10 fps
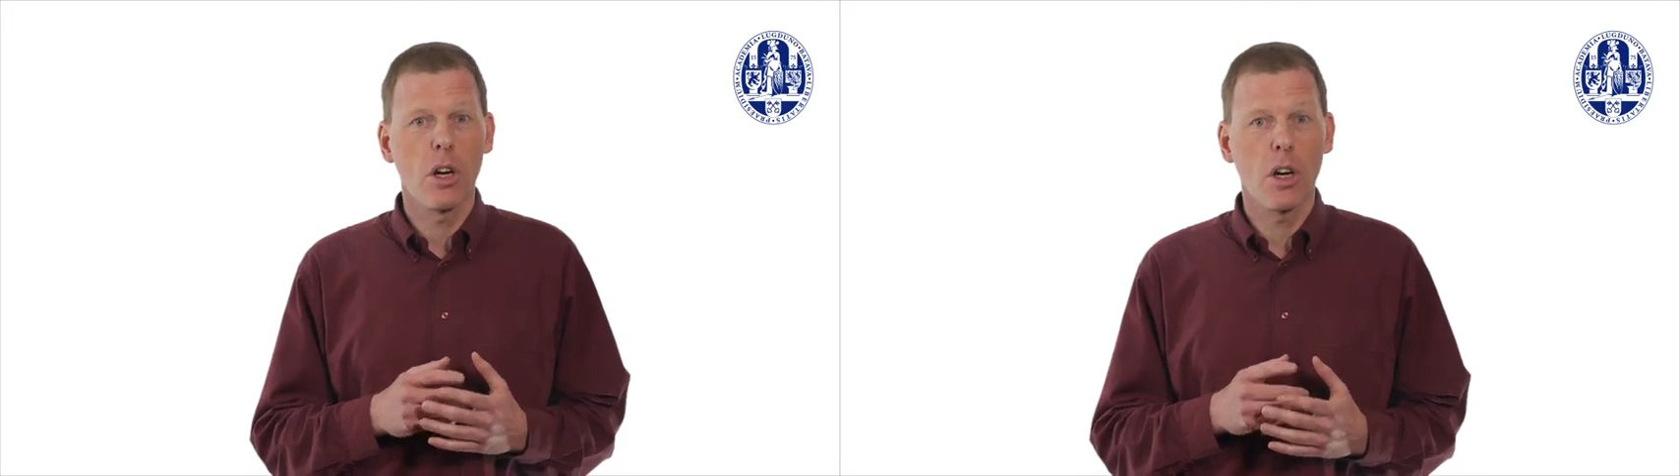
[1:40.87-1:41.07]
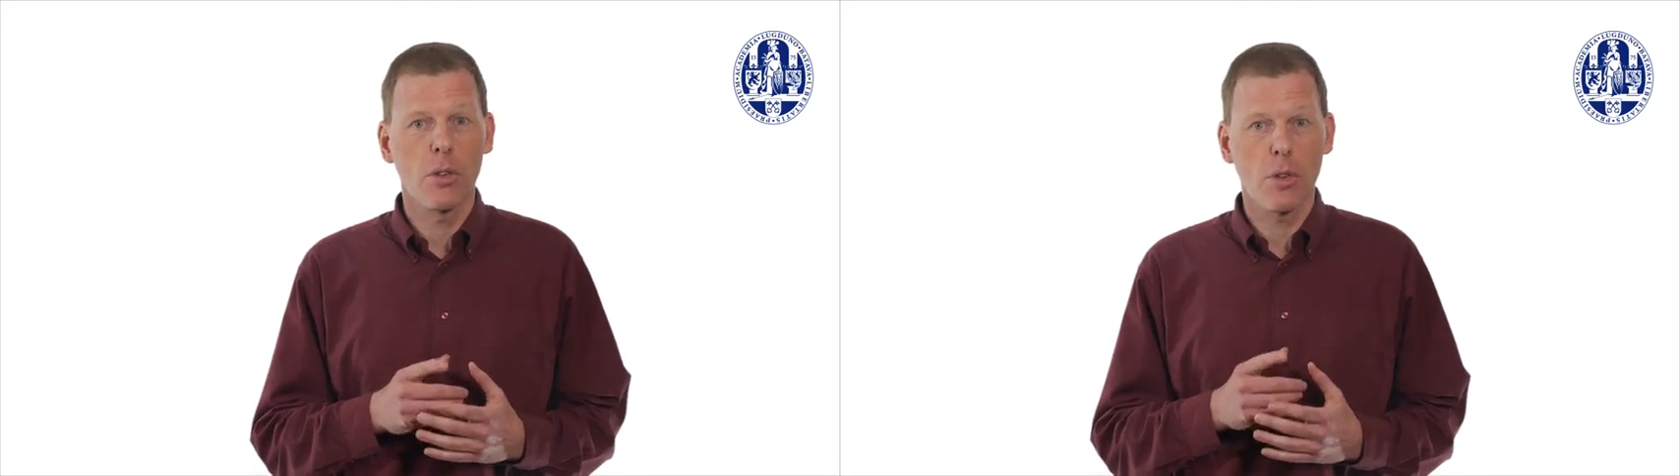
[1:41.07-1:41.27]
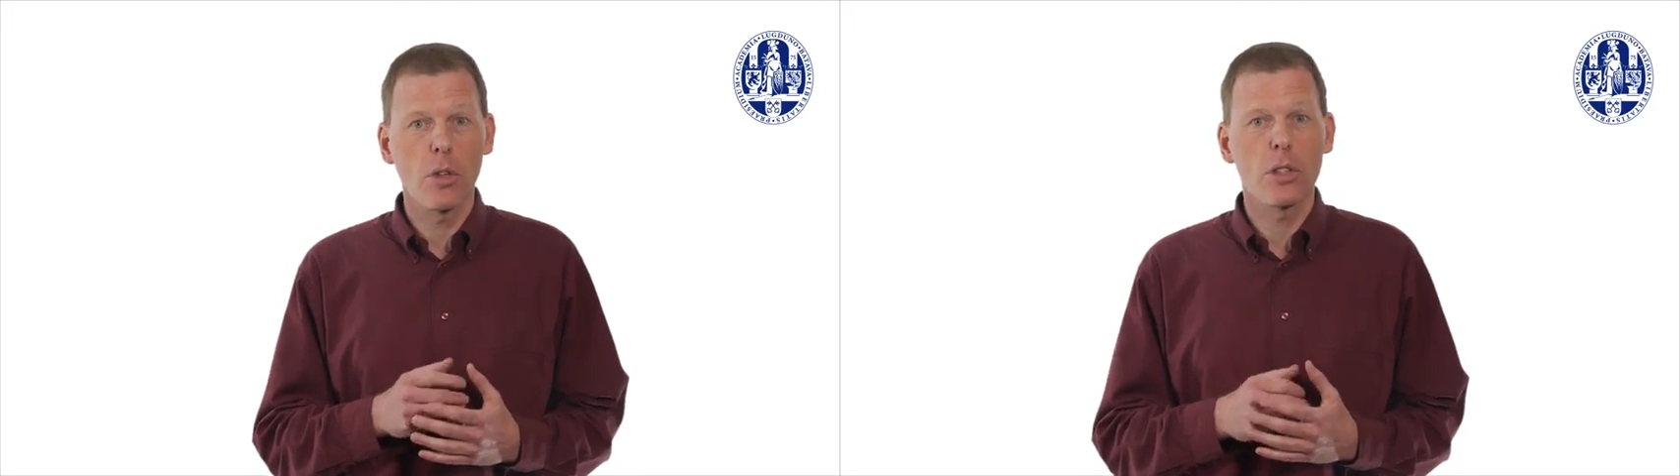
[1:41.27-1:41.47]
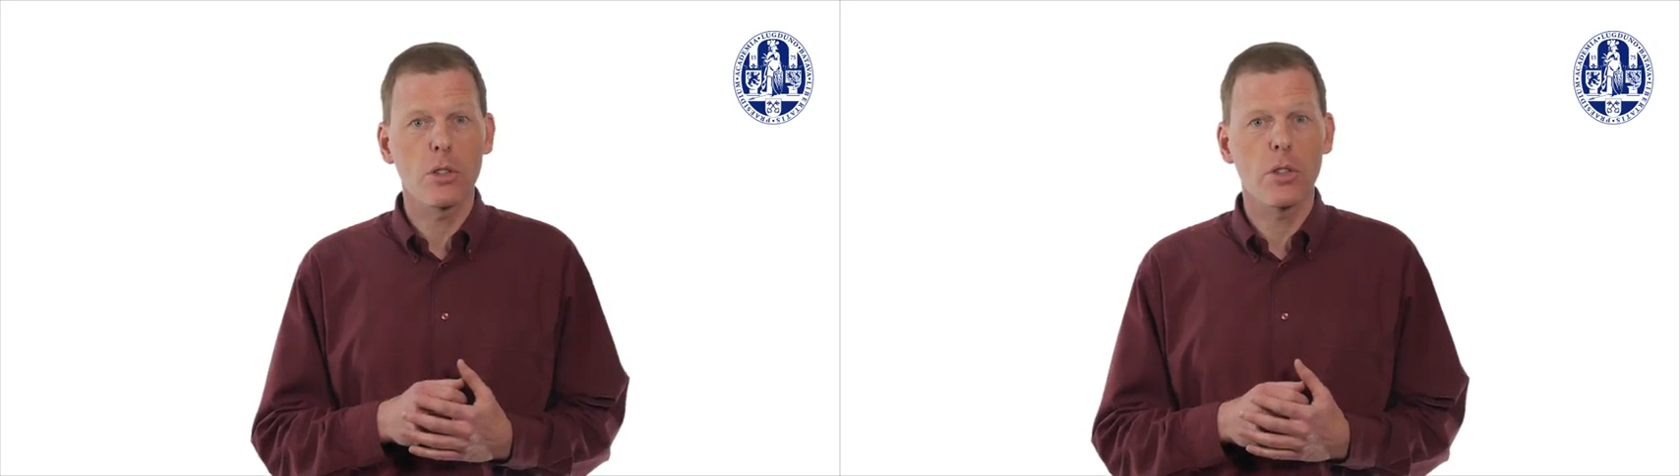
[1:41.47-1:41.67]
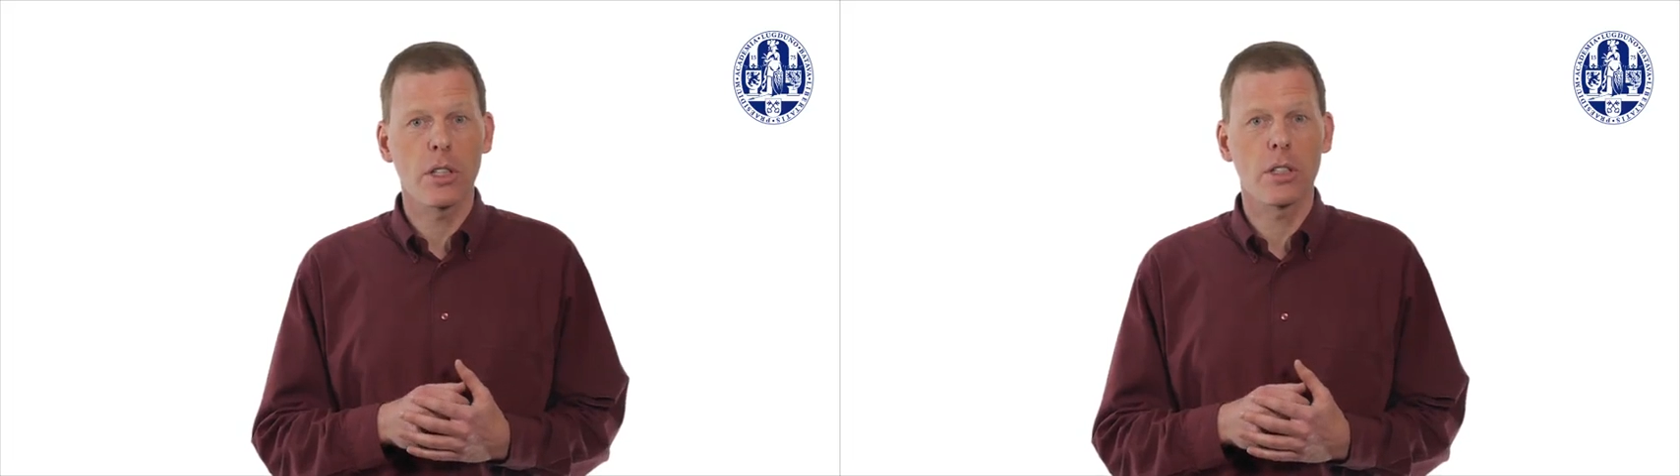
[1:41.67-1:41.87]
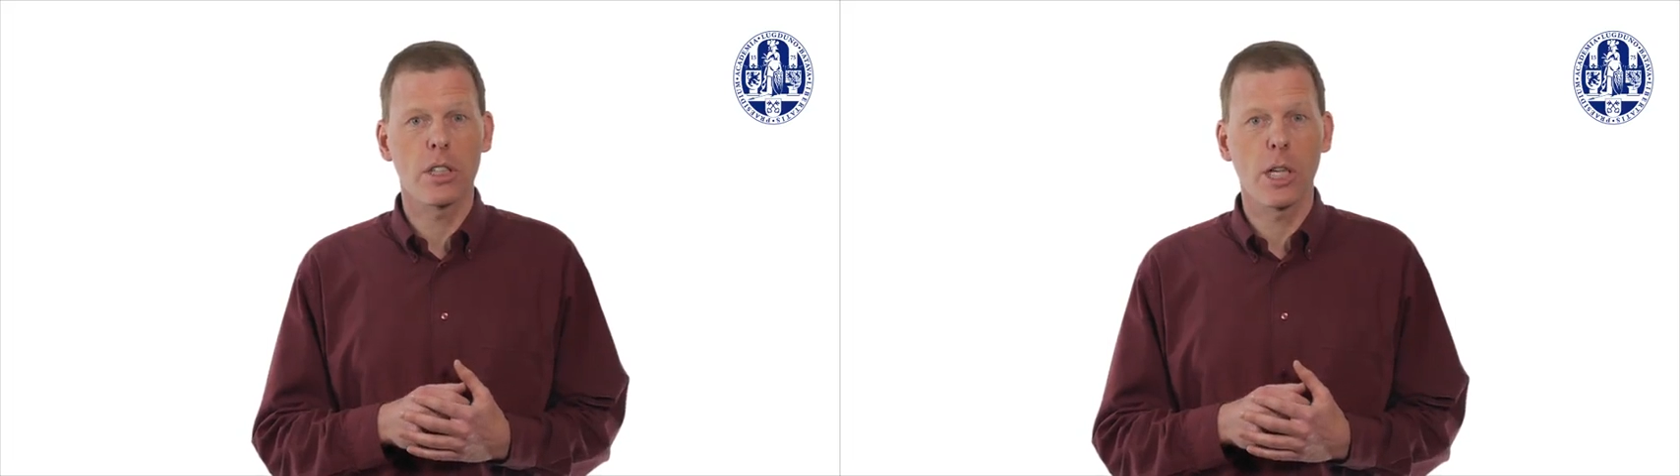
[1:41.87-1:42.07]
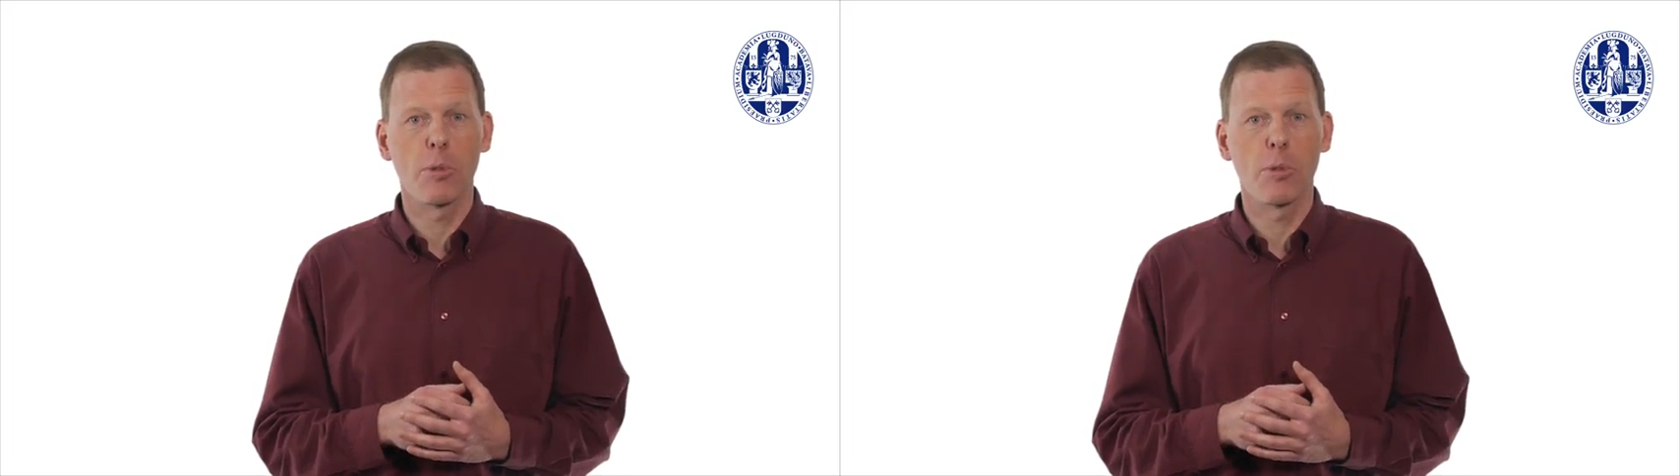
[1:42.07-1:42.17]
of all the structures in the